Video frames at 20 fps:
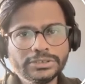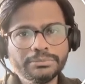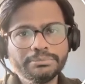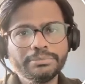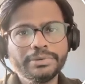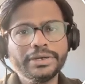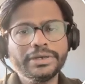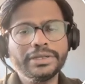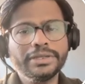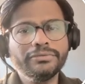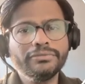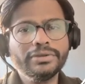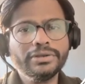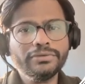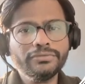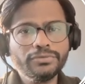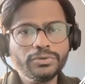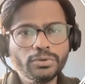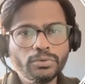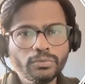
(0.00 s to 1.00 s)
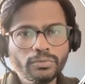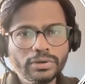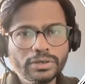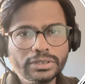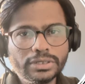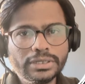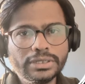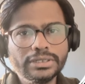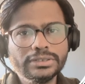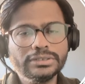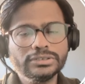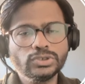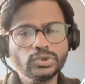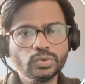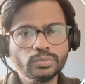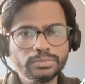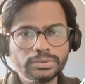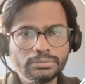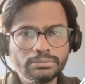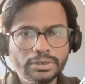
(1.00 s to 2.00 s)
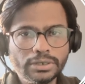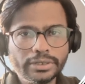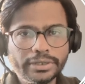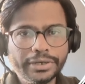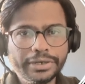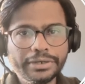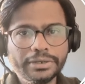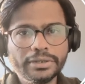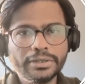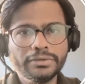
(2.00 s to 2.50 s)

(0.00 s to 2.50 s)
but even if you're working in the supermarket,